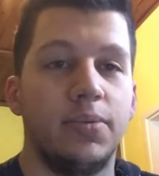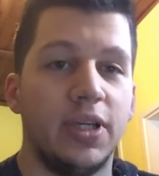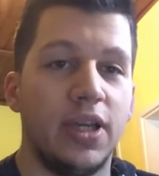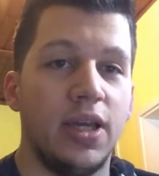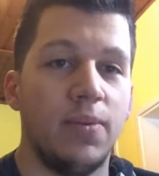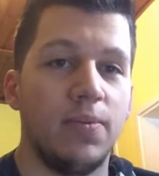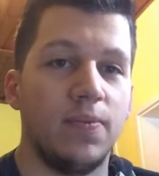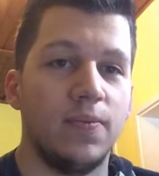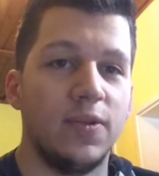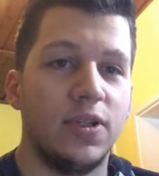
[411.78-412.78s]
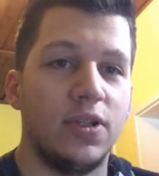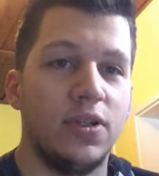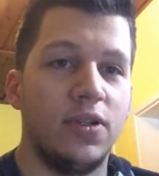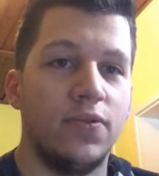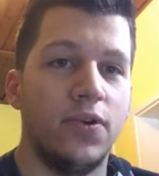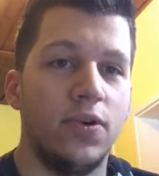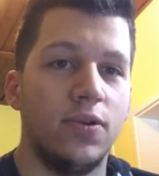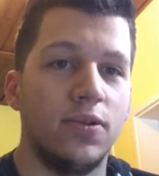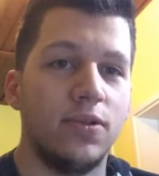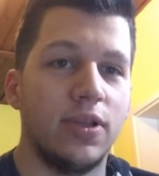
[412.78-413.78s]
became the
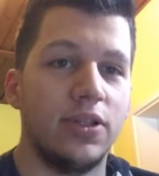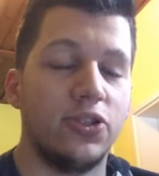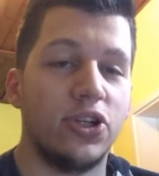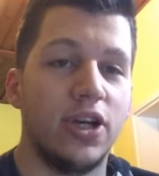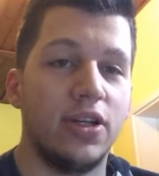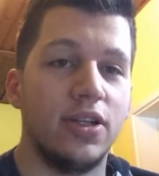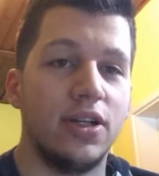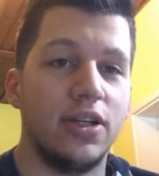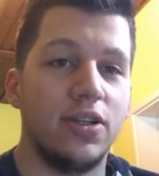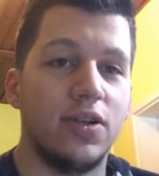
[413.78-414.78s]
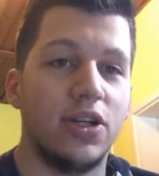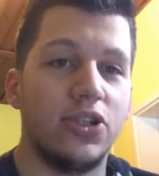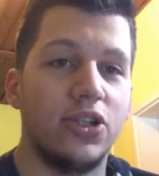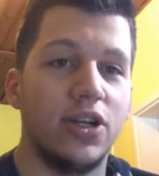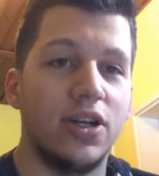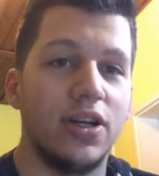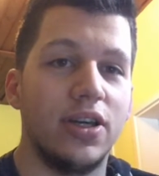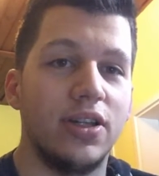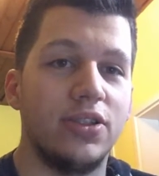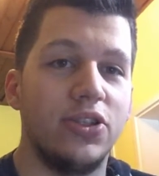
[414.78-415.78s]
wall and China and Russia
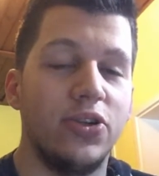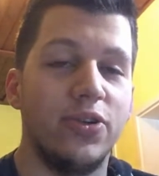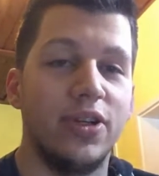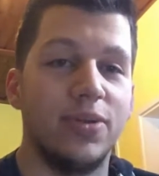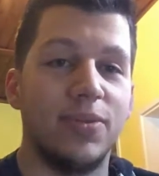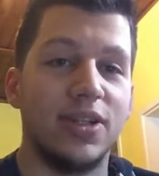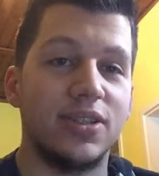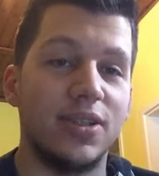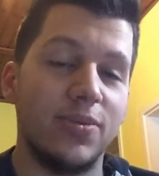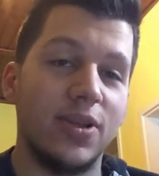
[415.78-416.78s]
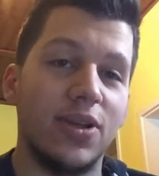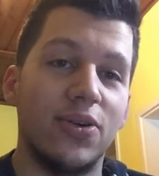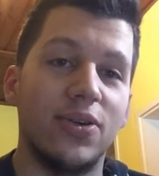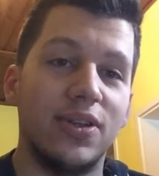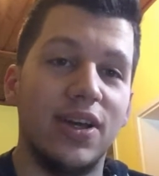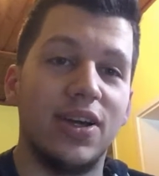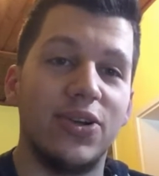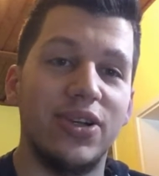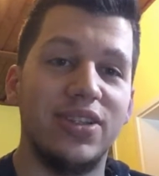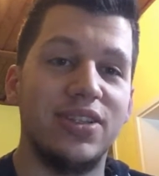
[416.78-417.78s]
and Syria and Muslim and all the
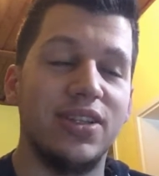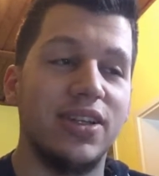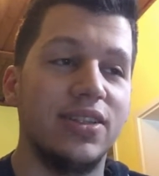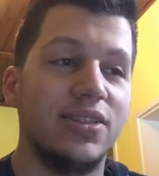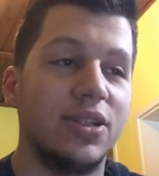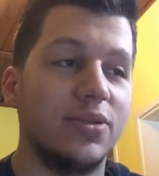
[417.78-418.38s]
other incidents.